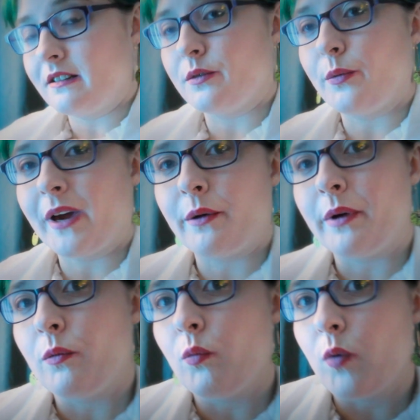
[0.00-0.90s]
in the way
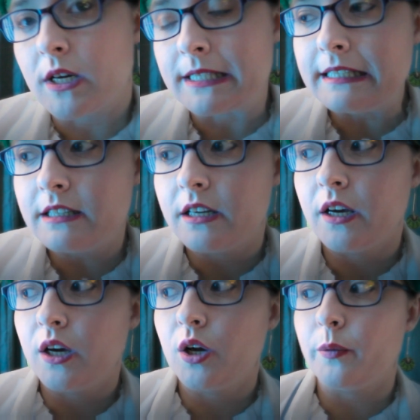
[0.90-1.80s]
we want,
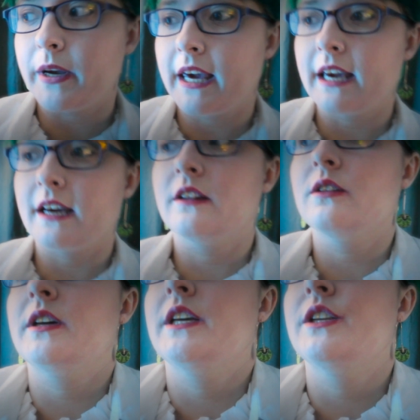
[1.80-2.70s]
we can
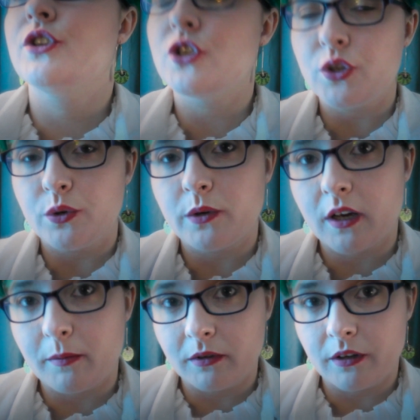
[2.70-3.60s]
look into a
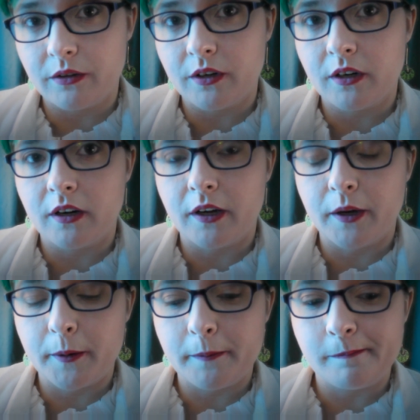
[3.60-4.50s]
couple other
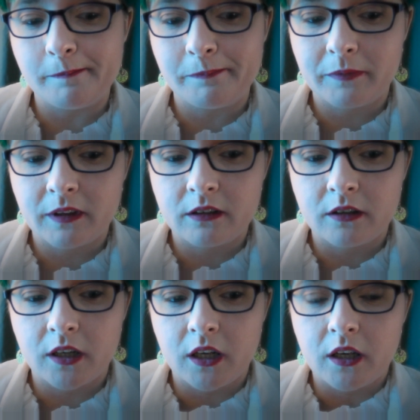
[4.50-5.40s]
um,
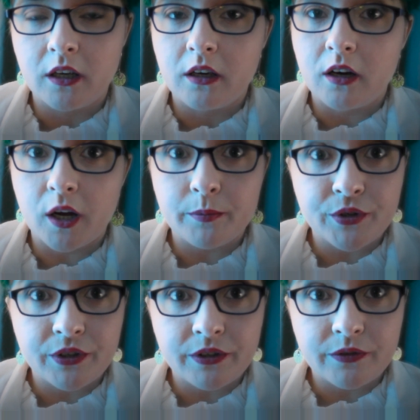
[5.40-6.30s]

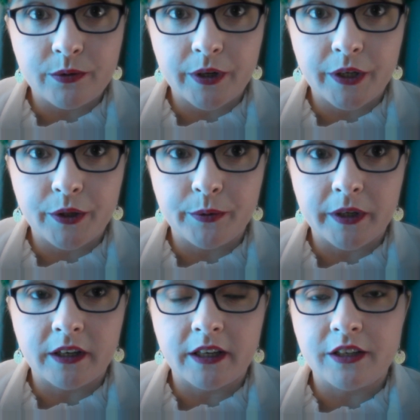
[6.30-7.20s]
options for you.
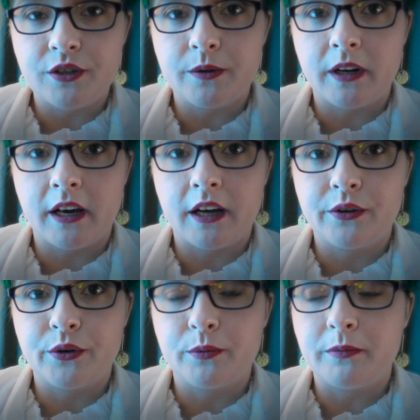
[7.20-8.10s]
We could get you an
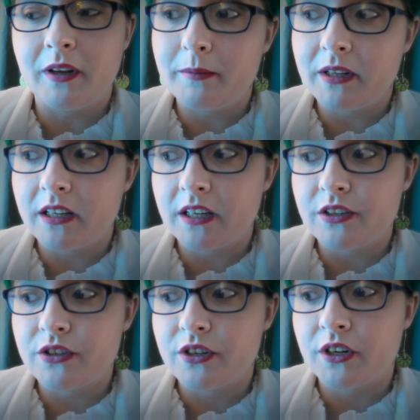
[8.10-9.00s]
at home
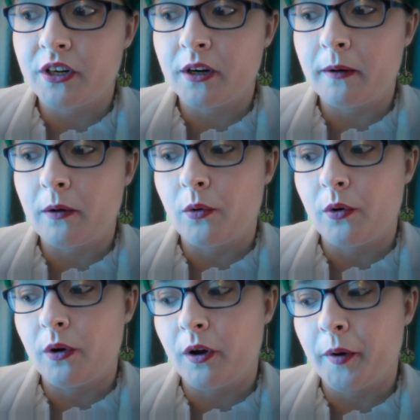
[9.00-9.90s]
nebulizer,
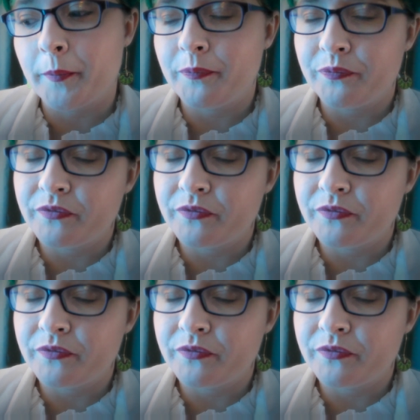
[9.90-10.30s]
or